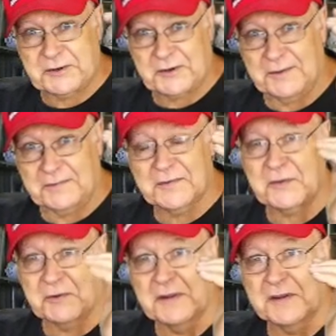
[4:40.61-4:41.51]
drivers
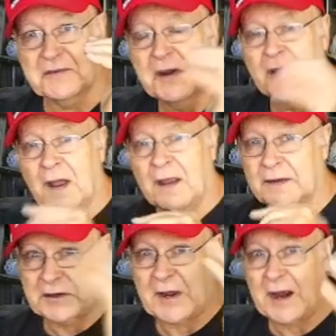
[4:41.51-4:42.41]
do this
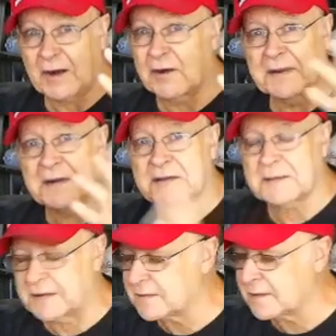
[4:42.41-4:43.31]
in Targa events
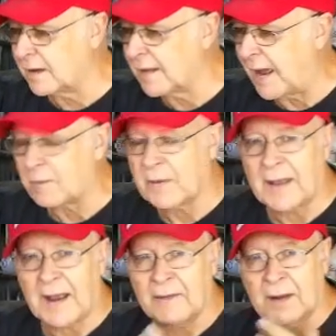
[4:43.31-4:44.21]
and things like that, where
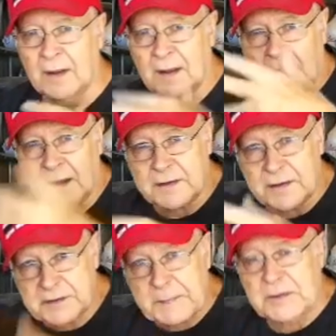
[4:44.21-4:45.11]
they have
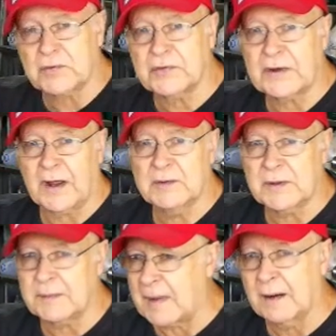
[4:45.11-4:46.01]
a special stage
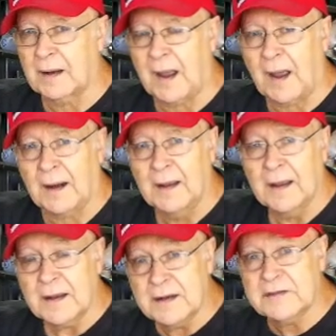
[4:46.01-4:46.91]
with a Motorkhana,
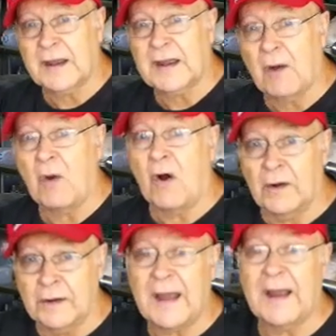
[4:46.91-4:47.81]
is they go
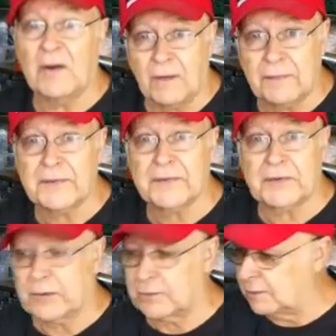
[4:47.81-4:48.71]
on and off the
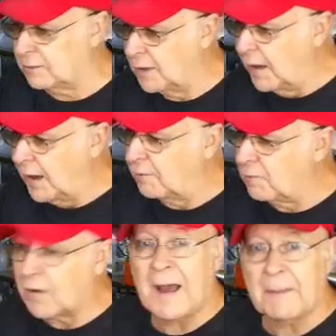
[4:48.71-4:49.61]
throttle. And
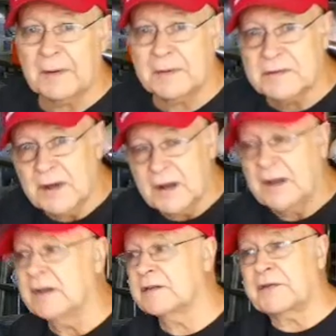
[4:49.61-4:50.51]
what happens
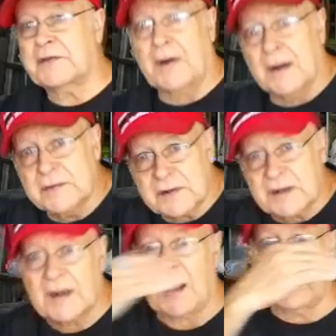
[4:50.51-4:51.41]
is it throws the
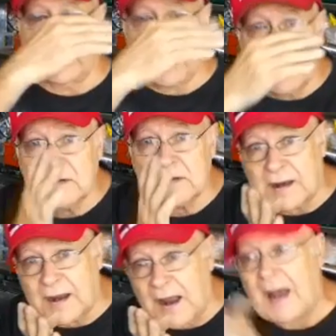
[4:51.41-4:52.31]
nose of the
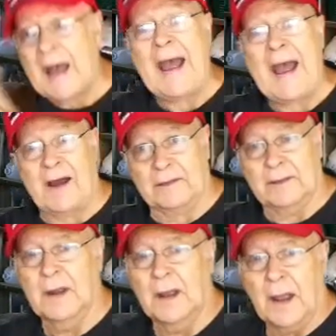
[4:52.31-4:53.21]
car out.
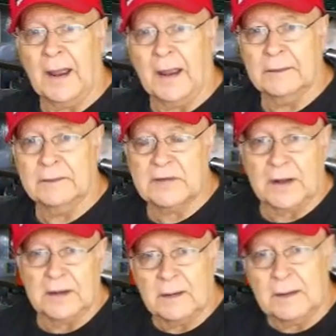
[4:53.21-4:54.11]
And so
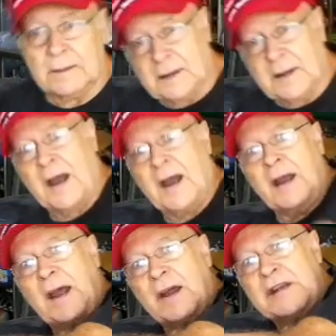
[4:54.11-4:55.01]
the car
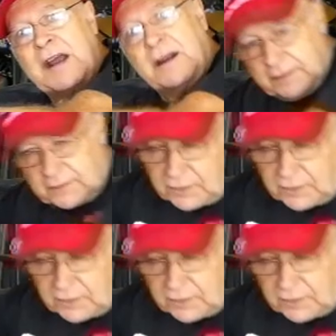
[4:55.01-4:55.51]
goes out, you've